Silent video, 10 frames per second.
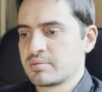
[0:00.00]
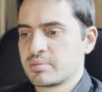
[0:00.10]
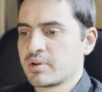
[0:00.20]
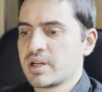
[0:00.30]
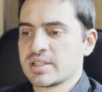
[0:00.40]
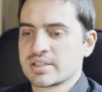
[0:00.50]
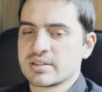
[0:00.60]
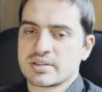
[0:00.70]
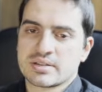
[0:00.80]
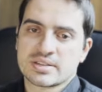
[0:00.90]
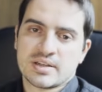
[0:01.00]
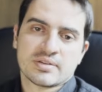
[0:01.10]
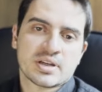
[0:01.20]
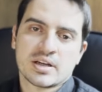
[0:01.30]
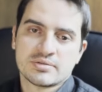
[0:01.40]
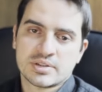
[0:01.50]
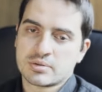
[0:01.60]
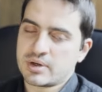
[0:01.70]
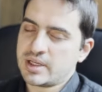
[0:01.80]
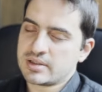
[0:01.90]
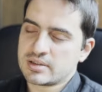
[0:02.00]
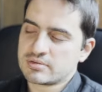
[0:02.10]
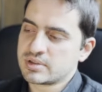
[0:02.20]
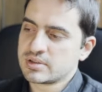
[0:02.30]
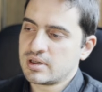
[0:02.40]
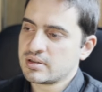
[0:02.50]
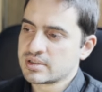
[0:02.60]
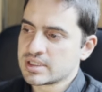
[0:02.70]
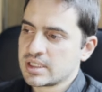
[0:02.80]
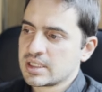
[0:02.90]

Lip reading: priced at 700 or $800.